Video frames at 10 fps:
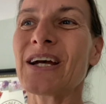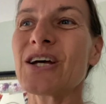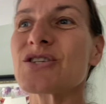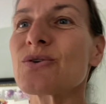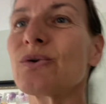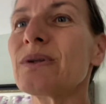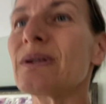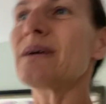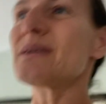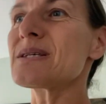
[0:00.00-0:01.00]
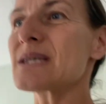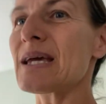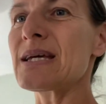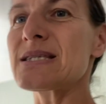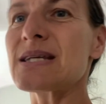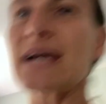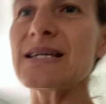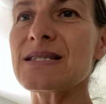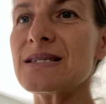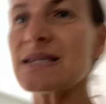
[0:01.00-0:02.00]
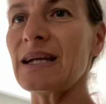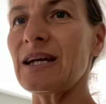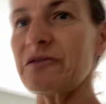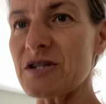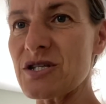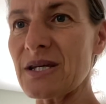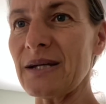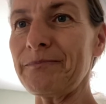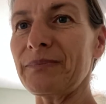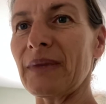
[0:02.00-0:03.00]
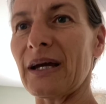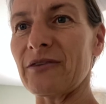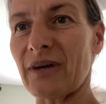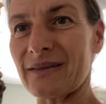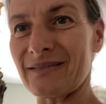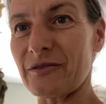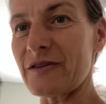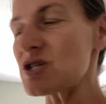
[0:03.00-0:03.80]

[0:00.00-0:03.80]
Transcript: So in this case, Tyson is getting a fish skin. I've got my fish